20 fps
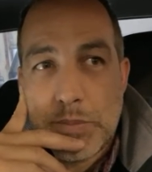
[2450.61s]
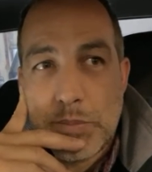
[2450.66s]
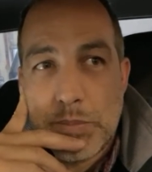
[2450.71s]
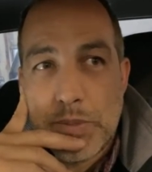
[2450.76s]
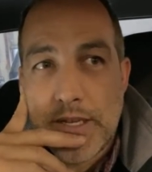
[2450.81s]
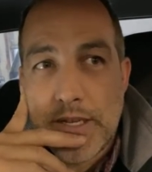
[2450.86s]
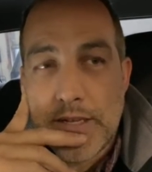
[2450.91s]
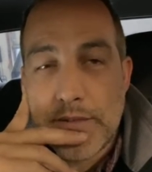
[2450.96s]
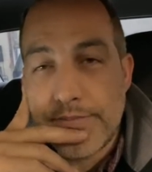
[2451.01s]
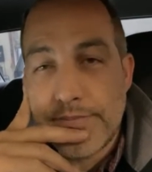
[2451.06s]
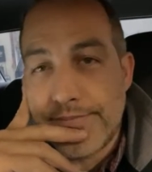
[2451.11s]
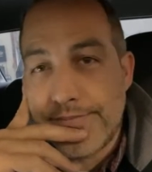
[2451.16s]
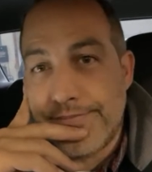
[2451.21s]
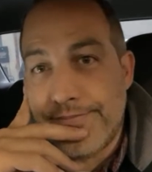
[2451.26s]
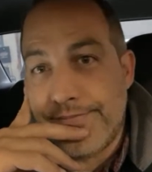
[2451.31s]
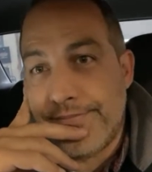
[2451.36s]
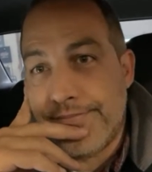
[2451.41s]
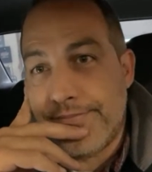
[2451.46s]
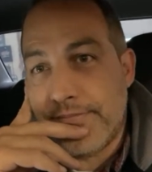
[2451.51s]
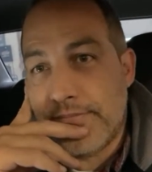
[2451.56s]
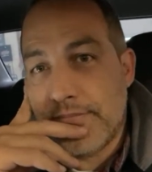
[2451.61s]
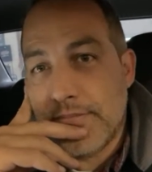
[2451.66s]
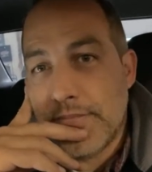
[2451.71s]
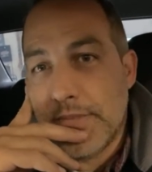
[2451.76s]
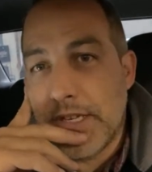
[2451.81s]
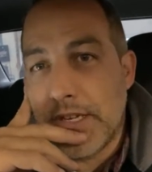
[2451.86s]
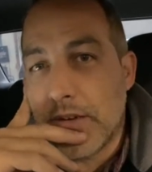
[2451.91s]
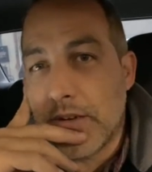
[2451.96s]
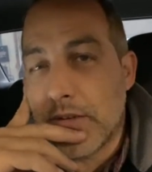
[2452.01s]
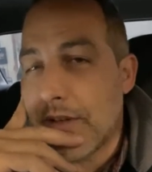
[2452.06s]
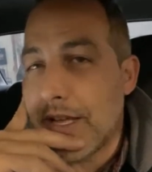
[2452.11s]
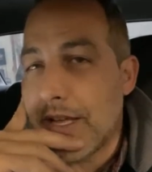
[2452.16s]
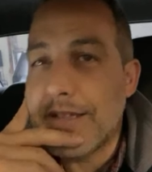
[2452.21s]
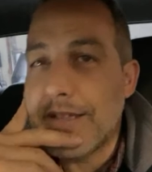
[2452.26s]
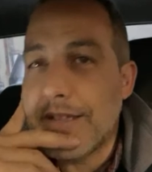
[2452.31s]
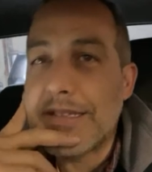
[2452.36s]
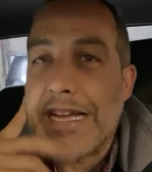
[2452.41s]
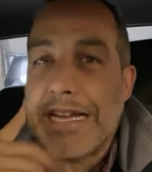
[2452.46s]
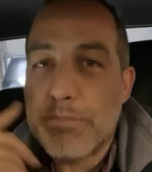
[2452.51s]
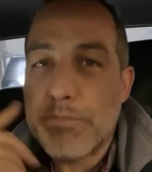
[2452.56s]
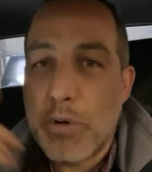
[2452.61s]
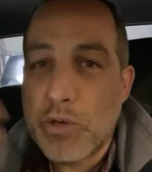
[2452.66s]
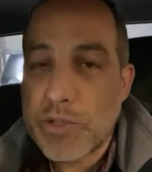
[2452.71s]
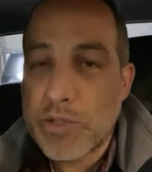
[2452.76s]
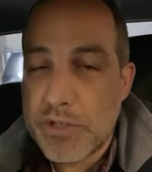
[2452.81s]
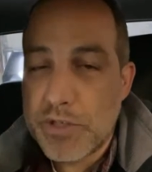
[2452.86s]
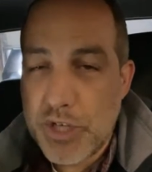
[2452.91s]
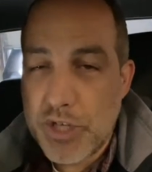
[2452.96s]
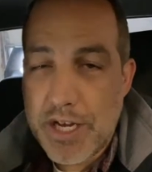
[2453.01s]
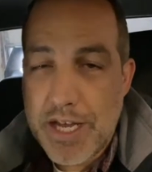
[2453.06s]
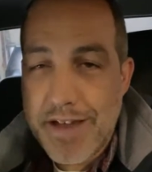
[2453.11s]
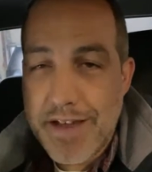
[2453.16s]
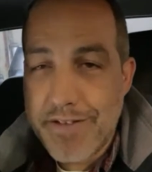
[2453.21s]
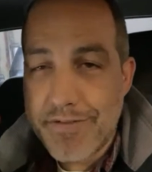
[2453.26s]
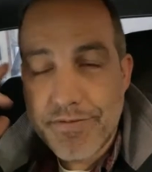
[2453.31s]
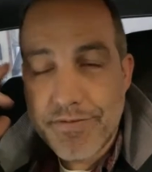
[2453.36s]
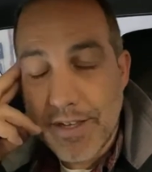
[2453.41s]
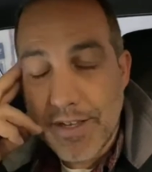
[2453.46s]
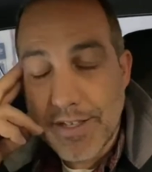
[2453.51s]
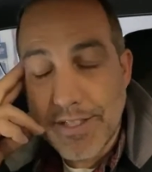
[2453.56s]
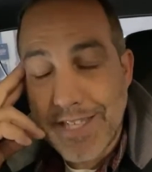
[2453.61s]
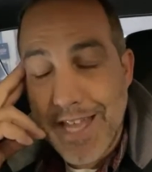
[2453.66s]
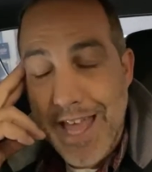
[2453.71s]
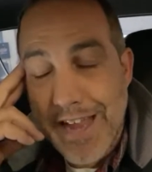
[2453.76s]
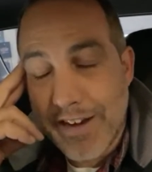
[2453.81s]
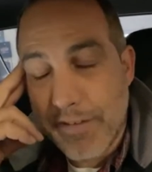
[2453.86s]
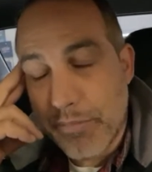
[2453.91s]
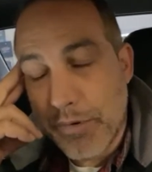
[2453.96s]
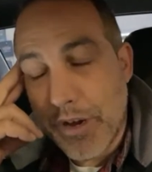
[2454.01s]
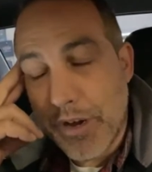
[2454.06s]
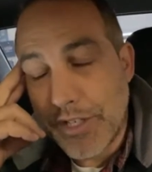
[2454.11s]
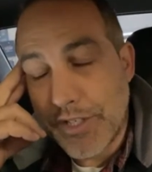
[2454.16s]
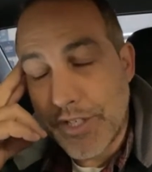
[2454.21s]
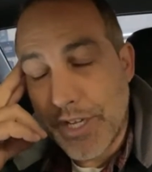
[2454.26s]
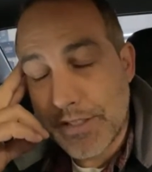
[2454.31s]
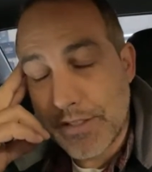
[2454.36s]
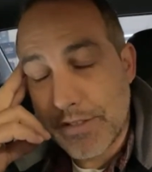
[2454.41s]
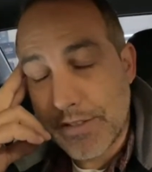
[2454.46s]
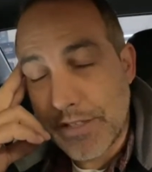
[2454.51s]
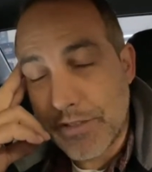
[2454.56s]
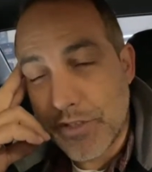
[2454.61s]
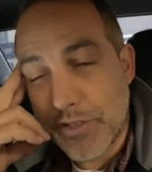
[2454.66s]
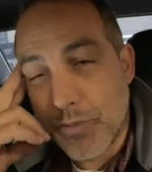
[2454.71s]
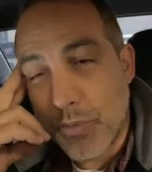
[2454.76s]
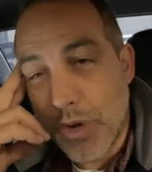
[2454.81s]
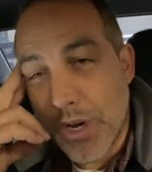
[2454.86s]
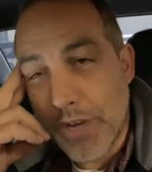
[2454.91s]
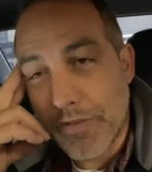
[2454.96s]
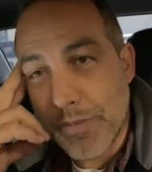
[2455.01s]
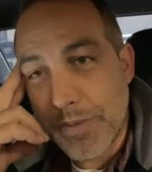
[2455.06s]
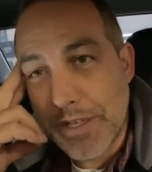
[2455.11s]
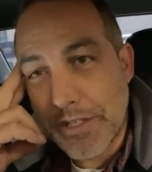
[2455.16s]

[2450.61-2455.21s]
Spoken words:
But you know, like most of the shit, I have a stack of projects, and that's just one of them.